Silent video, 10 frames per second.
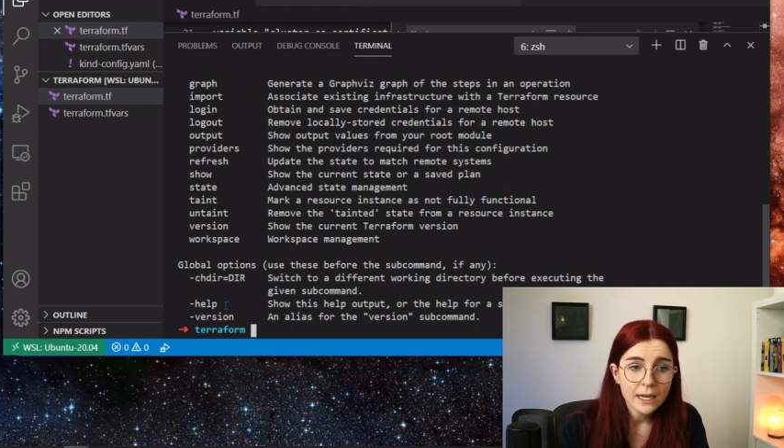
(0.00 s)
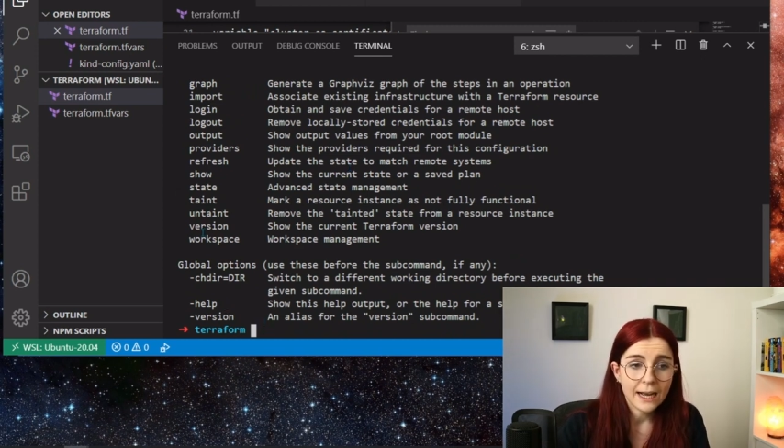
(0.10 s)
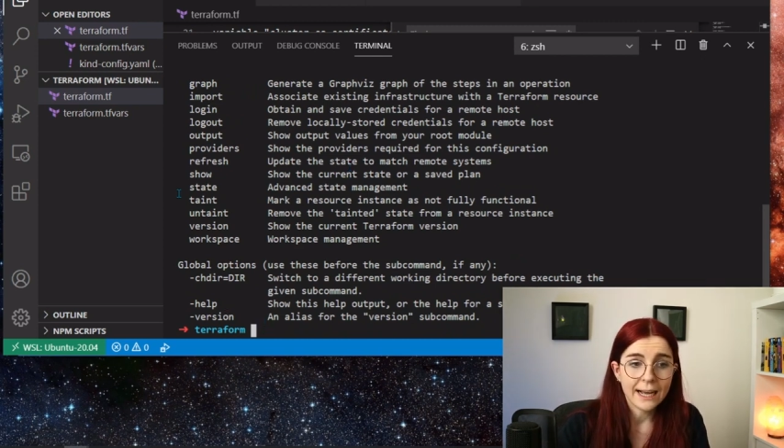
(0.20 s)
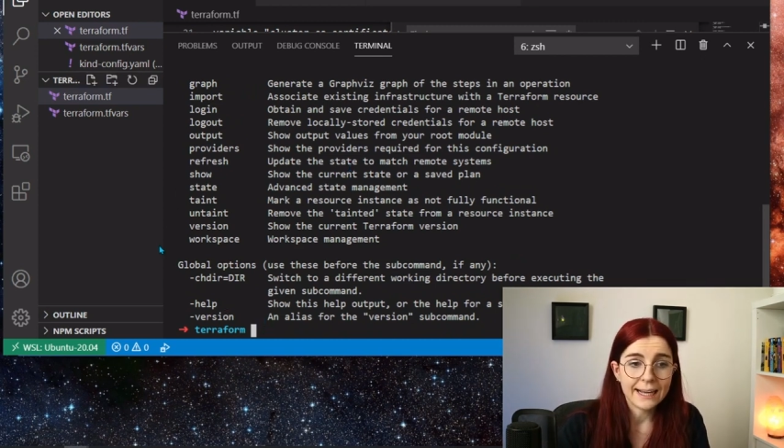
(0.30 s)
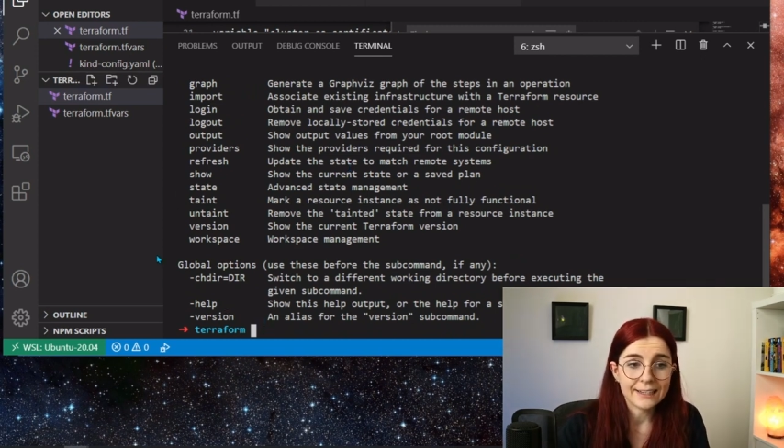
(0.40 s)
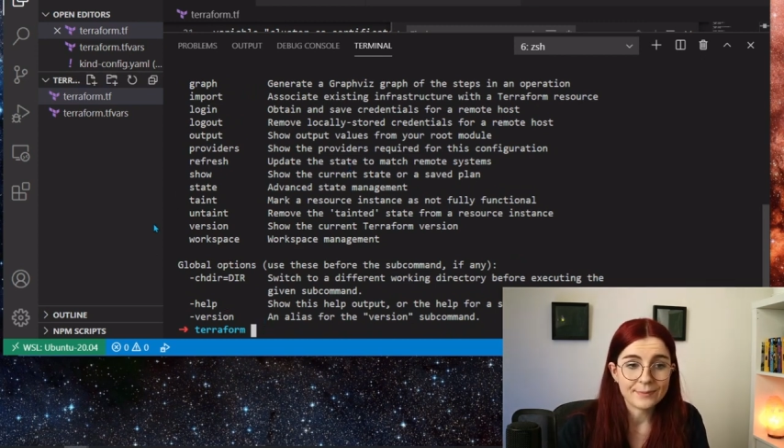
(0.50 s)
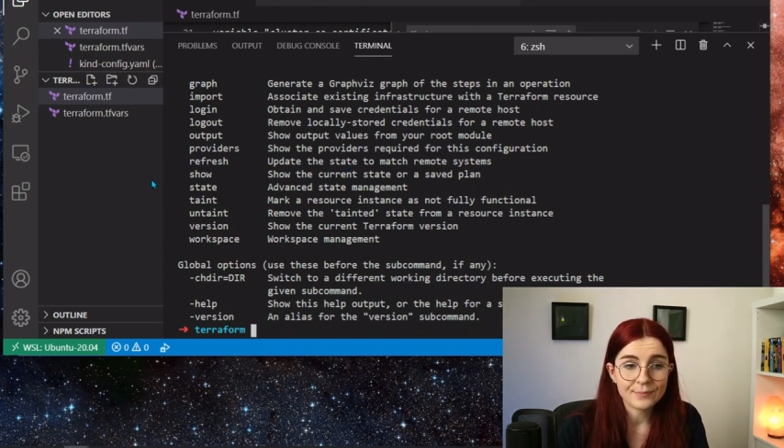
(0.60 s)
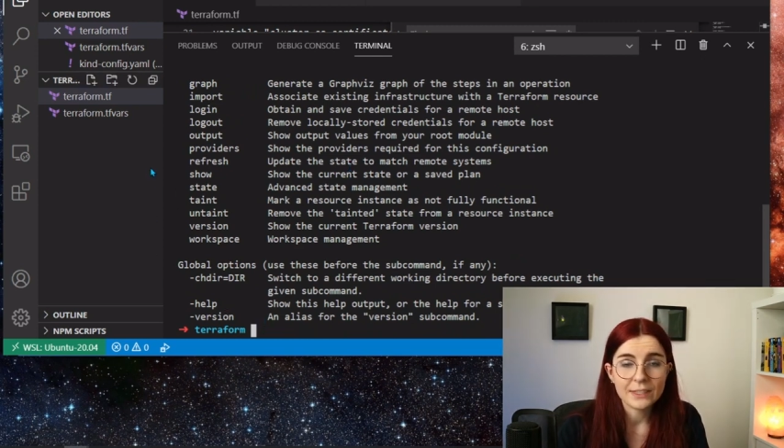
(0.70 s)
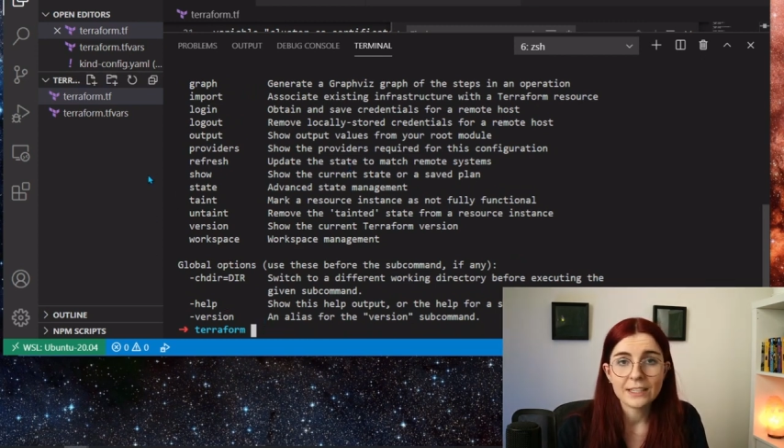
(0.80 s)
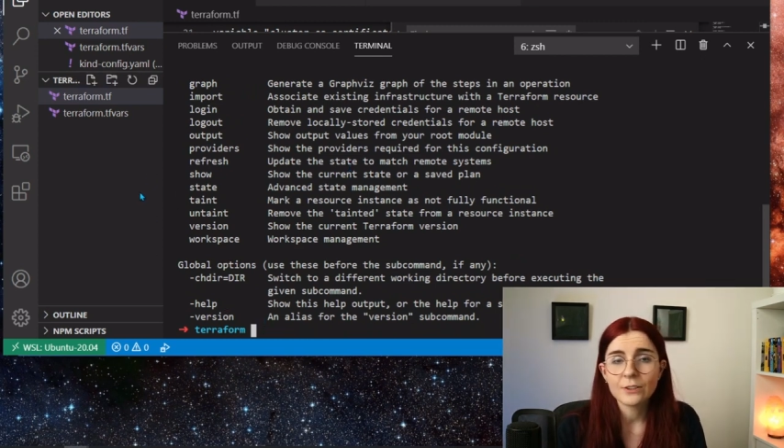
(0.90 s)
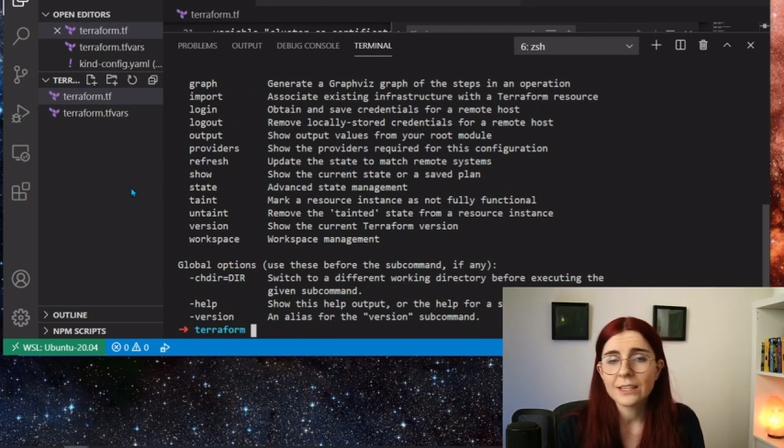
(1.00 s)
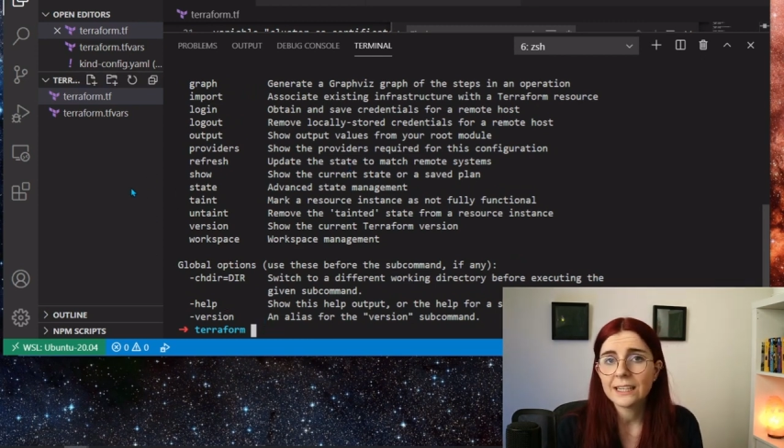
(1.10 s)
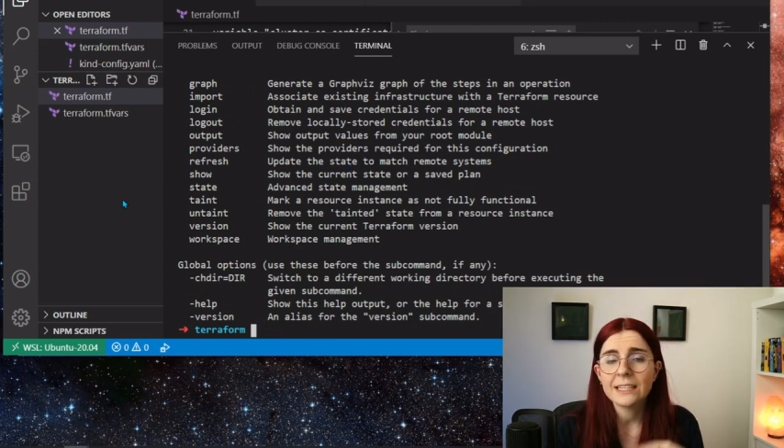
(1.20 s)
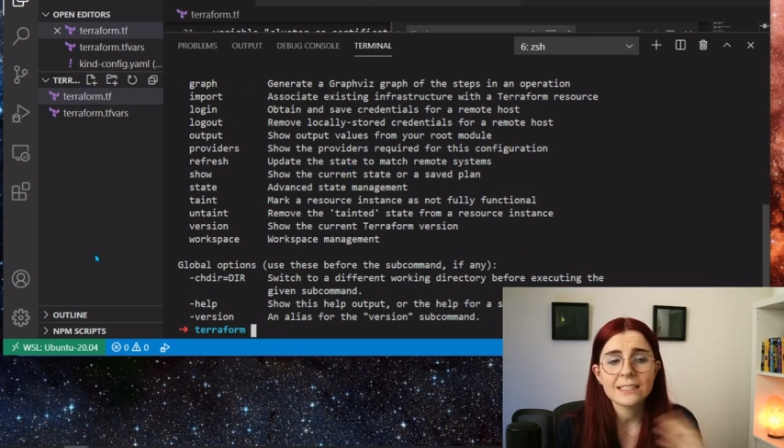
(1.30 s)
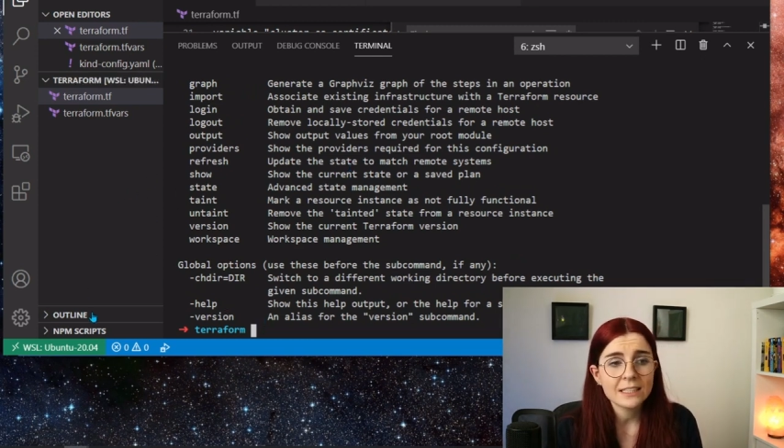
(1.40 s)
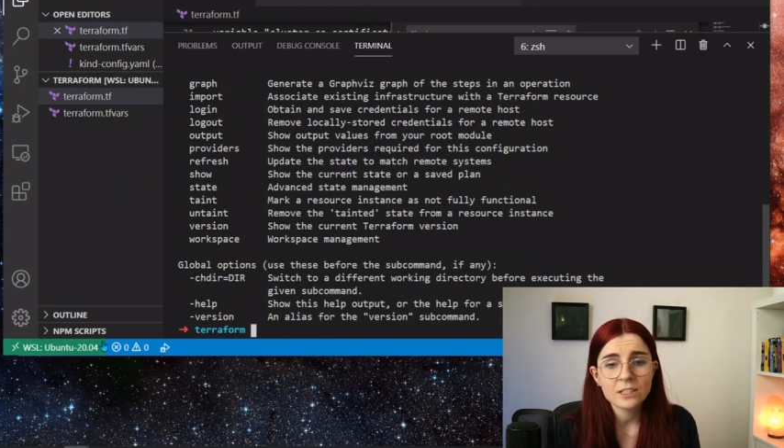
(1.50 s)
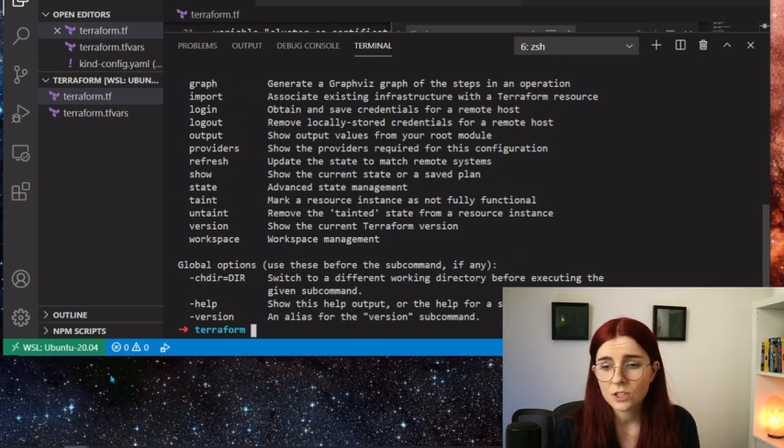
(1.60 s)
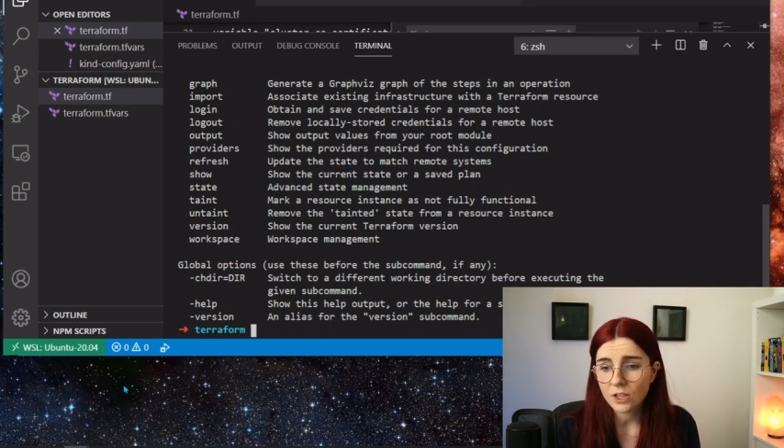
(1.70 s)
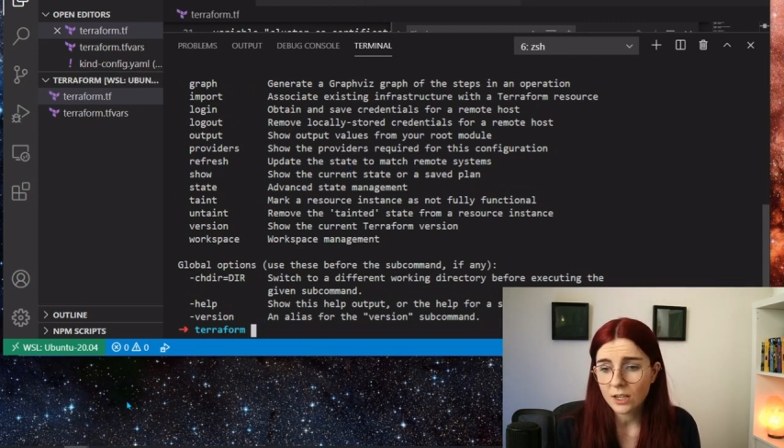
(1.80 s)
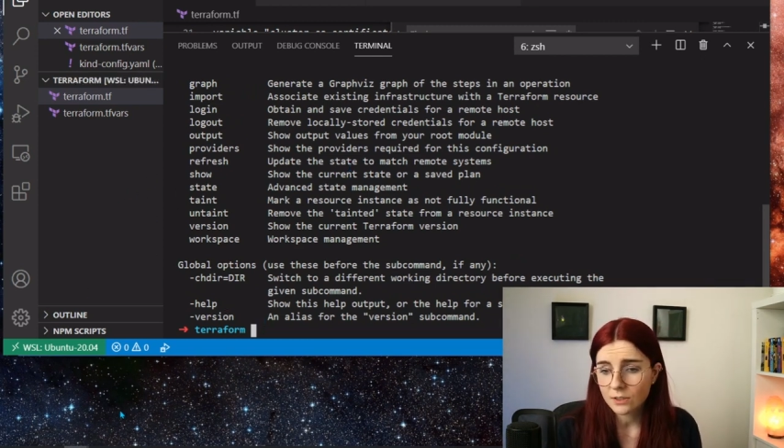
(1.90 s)
Um, you can easily
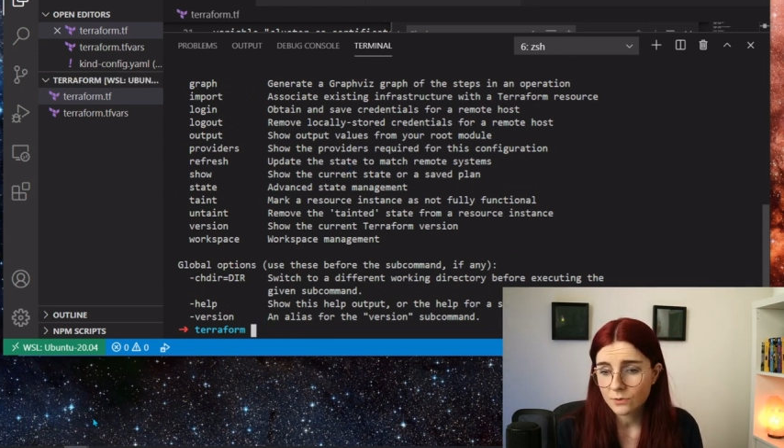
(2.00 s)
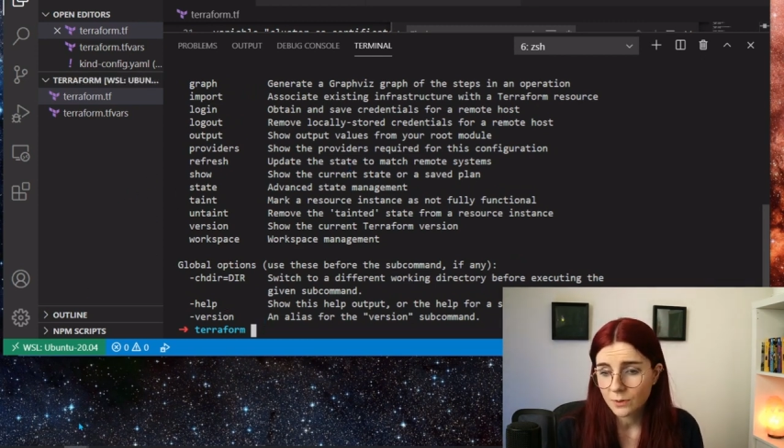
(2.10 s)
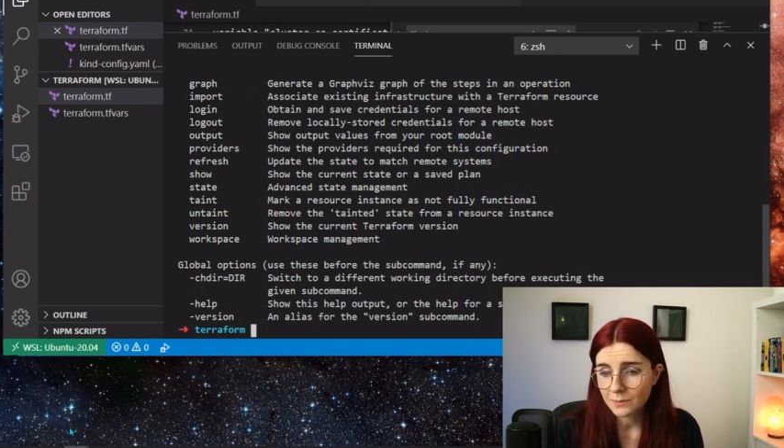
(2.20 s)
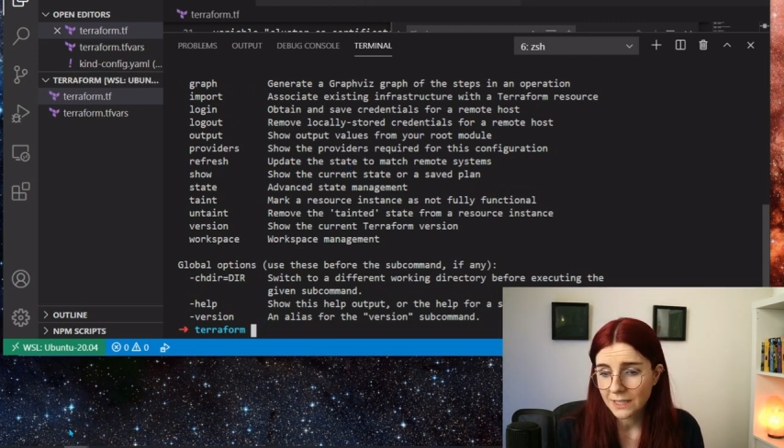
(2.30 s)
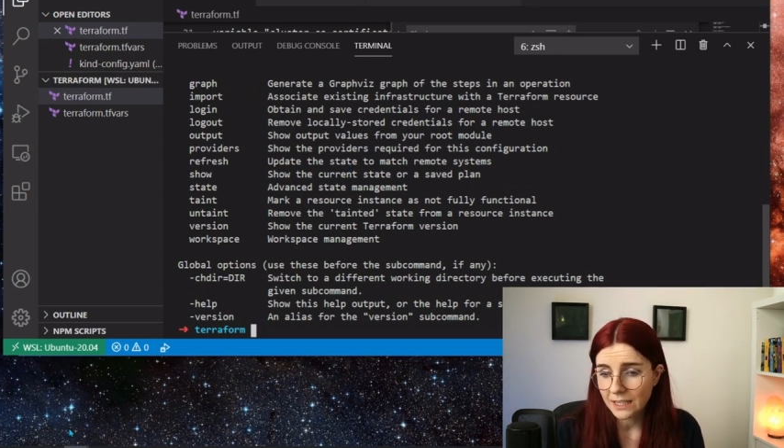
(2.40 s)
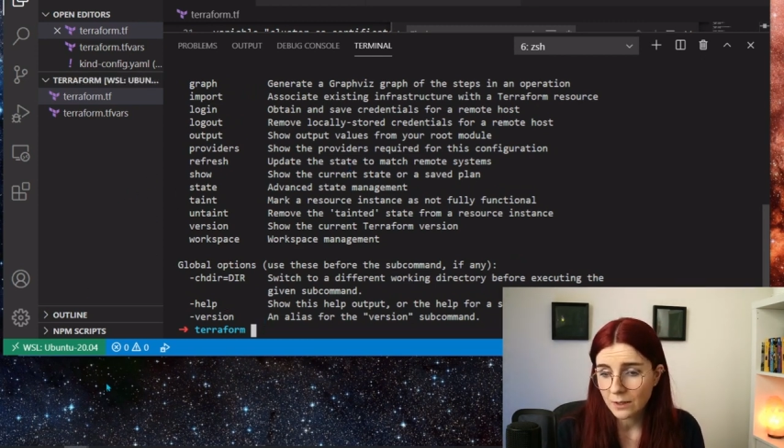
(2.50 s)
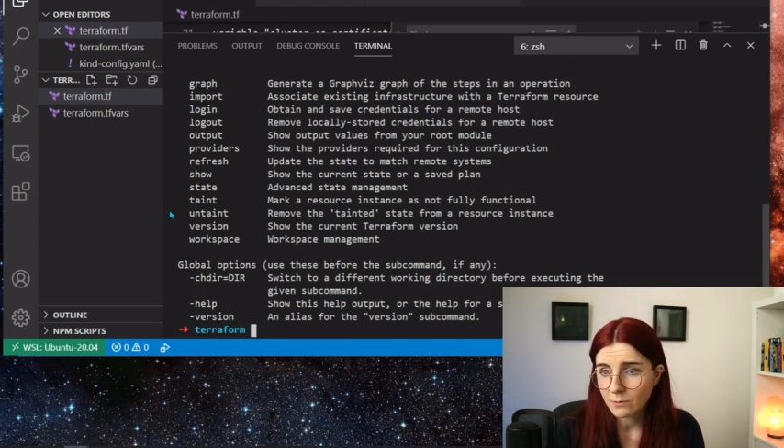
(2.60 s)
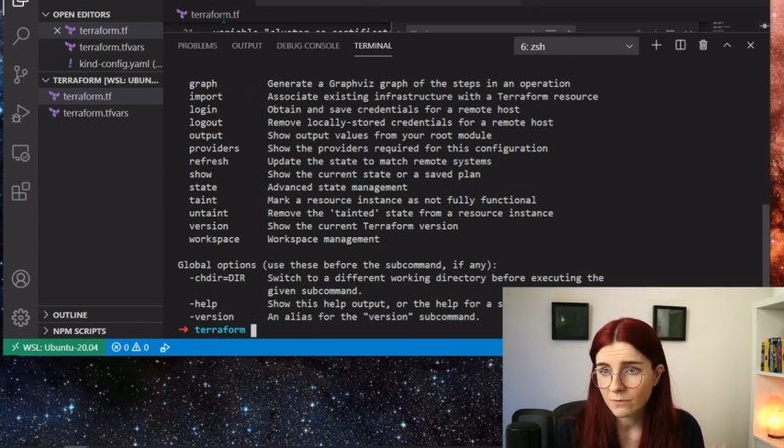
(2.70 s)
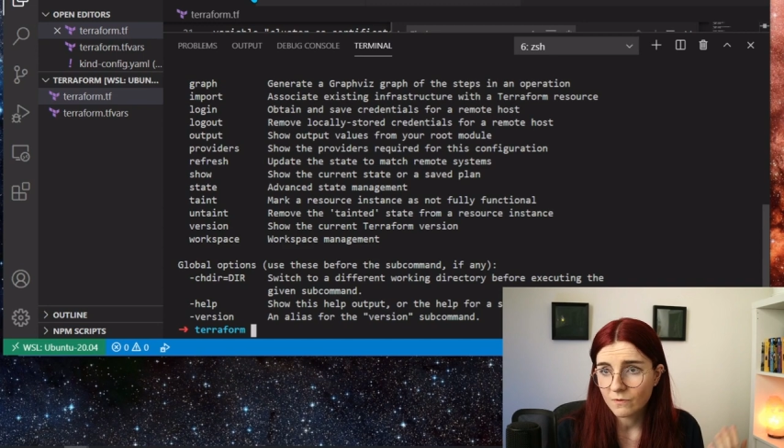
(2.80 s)
install it from their